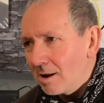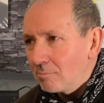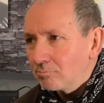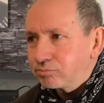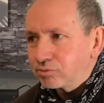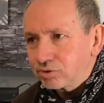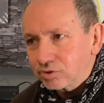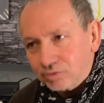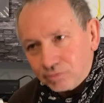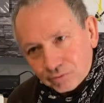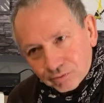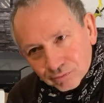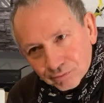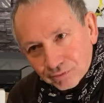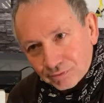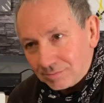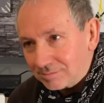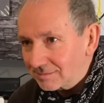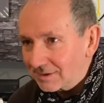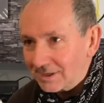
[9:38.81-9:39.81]
go,
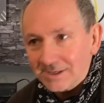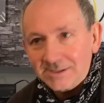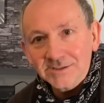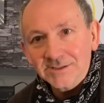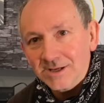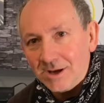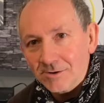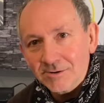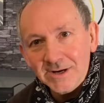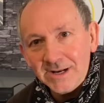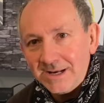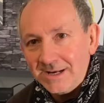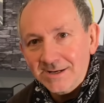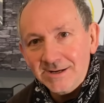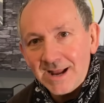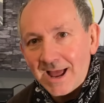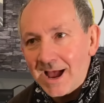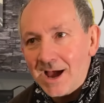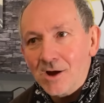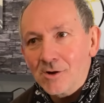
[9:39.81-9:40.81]
Sony
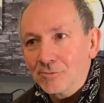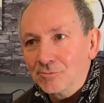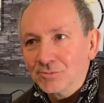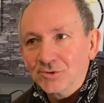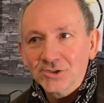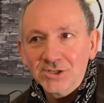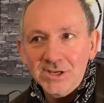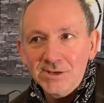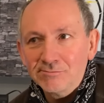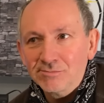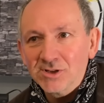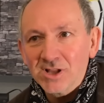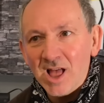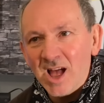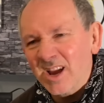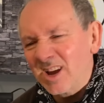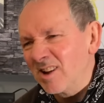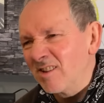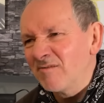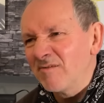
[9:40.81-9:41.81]
now seems
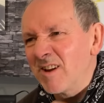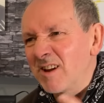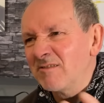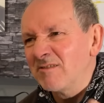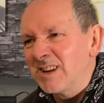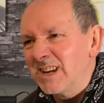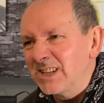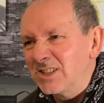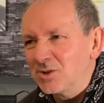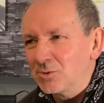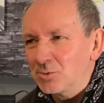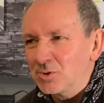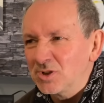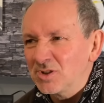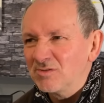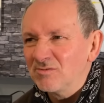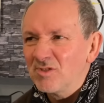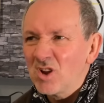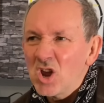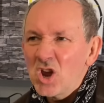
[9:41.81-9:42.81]
like a very sort
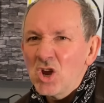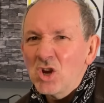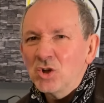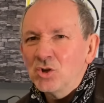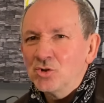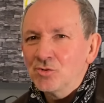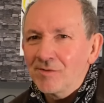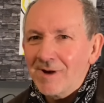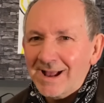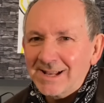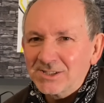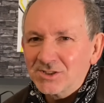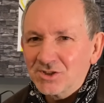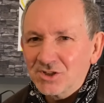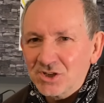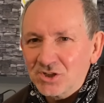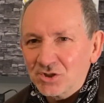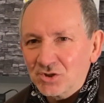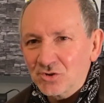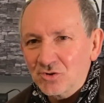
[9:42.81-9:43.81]
of
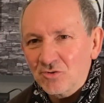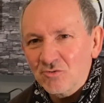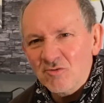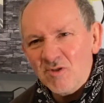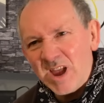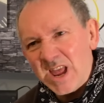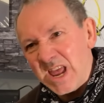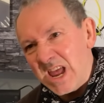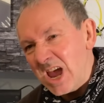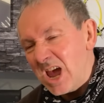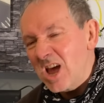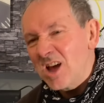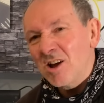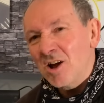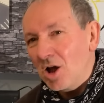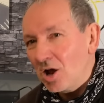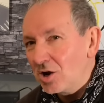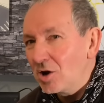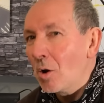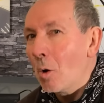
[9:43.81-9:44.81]
transistory
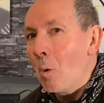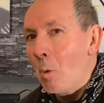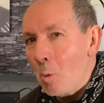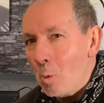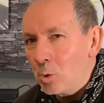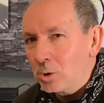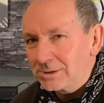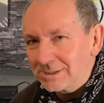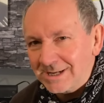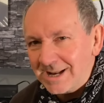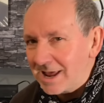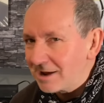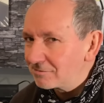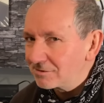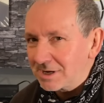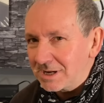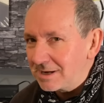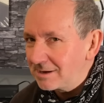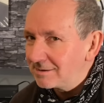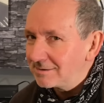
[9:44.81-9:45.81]
and
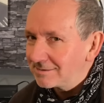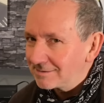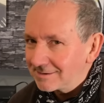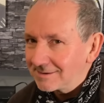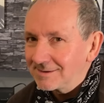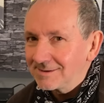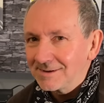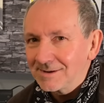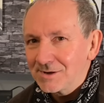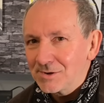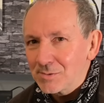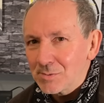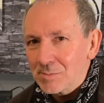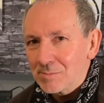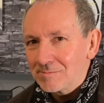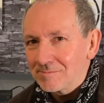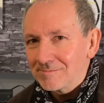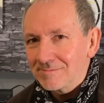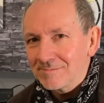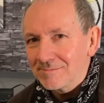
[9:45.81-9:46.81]
ordinary
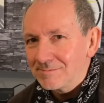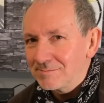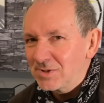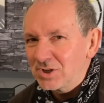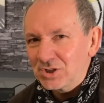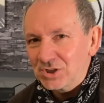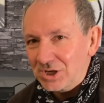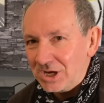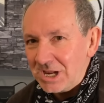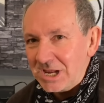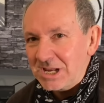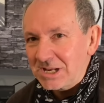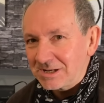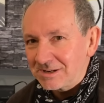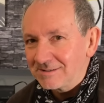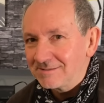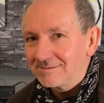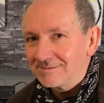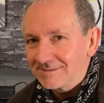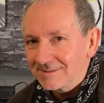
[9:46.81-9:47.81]
machine,
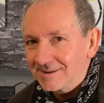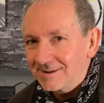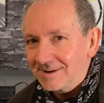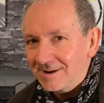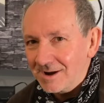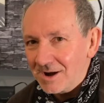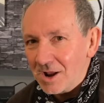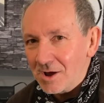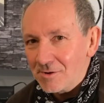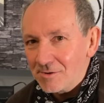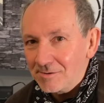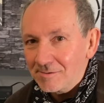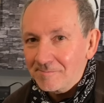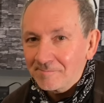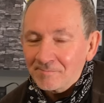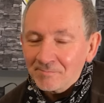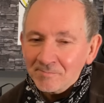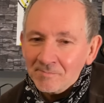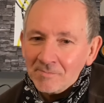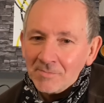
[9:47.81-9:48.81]
you know.
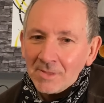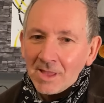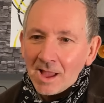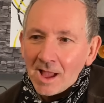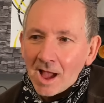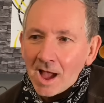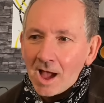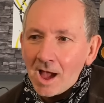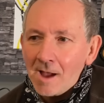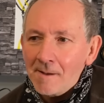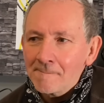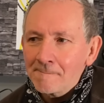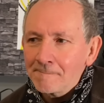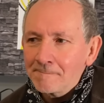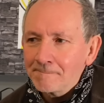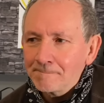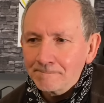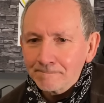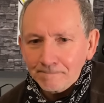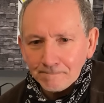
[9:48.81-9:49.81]

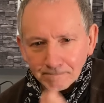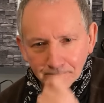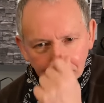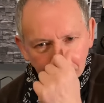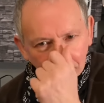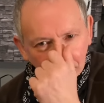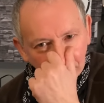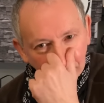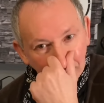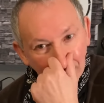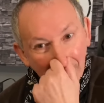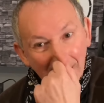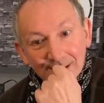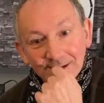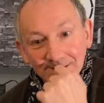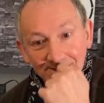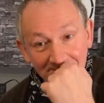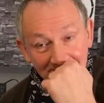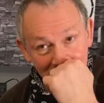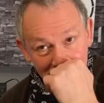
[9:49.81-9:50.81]
And
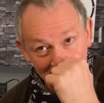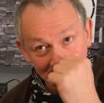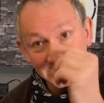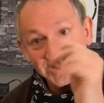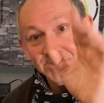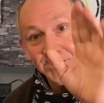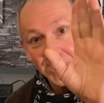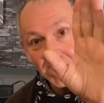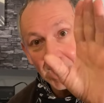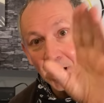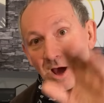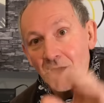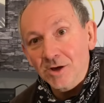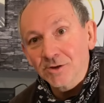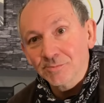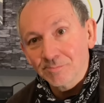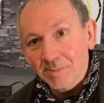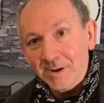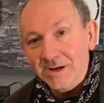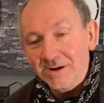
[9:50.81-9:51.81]
it's a class
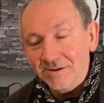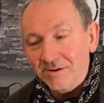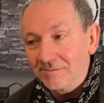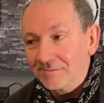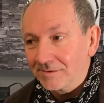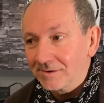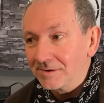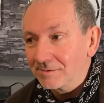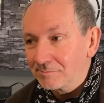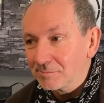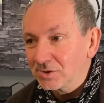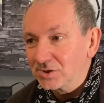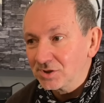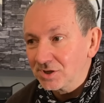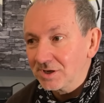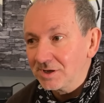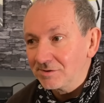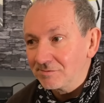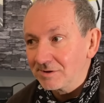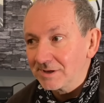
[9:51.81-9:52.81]
bit of
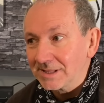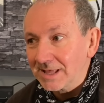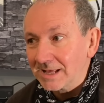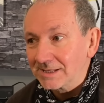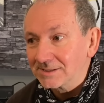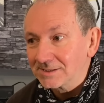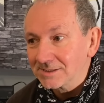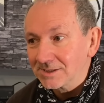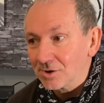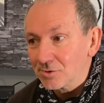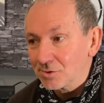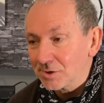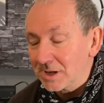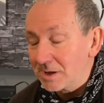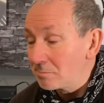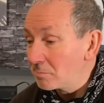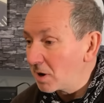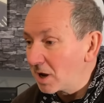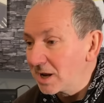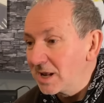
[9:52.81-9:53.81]
machinery, that Sony.
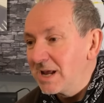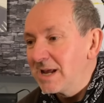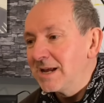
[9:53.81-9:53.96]
But